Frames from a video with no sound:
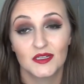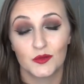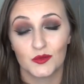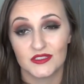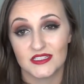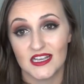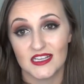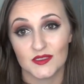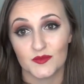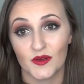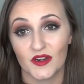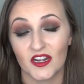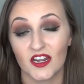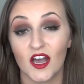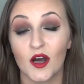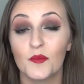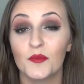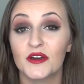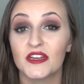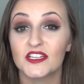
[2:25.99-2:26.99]
Was not smart at
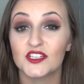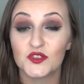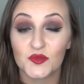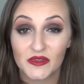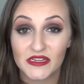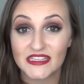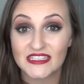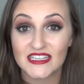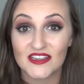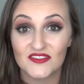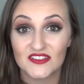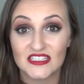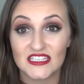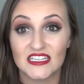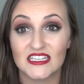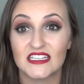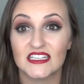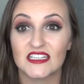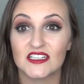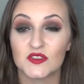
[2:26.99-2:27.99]
all, but in twenty
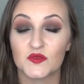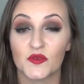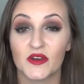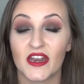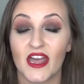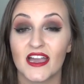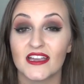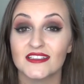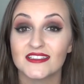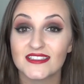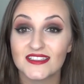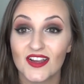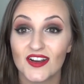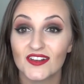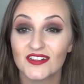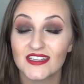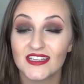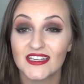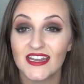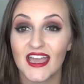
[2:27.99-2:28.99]
seventeen is when I
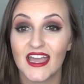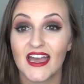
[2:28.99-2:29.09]
started,